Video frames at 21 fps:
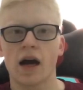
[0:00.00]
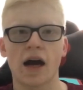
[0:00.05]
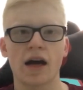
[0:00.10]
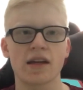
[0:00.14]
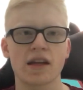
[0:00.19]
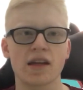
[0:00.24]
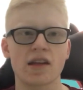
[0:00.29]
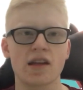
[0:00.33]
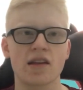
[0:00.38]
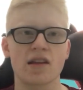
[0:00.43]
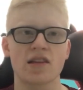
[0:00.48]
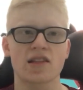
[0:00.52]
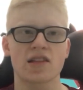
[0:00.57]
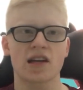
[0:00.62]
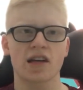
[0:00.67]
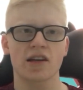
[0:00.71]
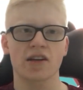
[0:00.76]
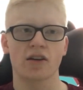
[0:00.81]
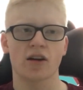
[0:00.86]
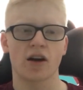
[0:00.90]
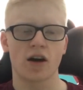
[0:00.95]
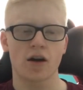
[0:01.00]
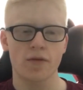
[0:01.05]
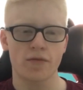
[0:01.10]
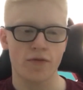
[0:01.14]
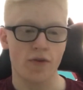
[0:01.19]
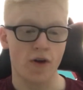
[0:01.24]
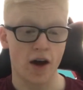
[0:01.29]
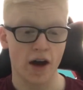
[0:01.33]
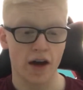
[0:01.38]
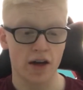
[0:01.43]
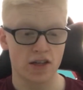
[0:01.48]
And then in the second half,
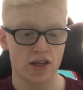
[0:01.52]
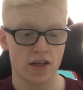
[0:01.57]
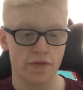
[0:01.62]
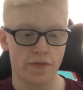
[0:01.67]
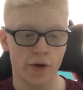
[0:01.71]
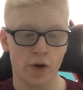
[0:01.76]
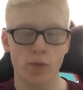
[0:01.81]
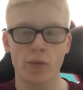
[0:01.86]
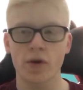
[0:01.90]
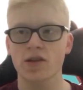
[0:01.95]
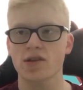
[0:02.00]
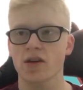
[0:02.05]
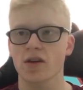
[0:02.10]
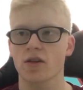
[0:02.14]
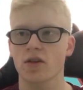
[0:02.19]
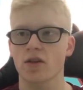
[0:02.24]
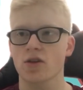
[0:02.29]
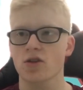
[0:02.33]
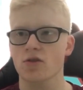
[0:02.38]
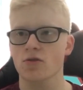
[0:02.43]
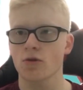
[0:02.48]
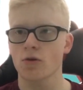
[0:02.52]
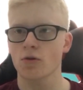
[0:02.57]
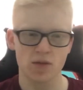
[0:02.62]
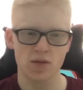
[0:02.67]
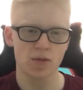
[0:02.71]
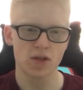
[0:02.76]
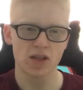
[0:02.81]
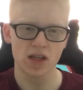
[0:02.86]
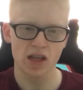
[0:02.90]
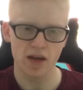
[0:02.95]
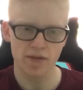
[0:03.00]
I actually felt we turned the screw, and
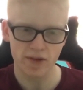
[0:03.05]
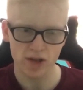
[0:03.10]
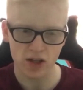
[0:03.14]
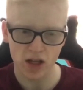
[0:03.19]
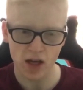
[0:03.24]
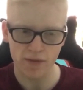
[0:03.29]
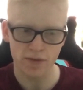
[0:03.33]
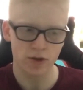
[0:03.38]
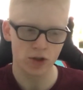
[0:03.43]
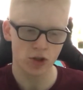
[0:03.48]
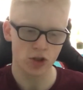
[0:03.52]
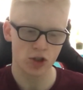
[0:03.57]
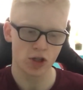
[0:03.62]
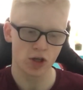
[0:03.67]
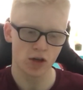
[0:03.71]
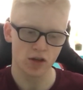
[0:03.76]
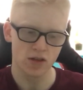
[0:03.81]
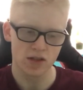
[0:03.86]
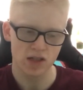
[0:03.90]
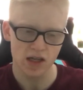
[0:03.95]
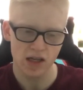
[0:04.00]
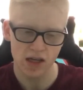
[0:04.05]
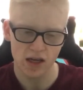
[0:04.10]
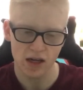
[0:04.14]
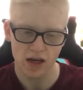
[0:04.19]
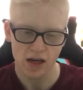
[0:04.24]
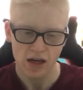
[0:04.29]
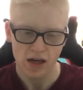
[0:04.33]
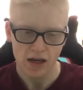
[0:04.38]
we did have another good chance here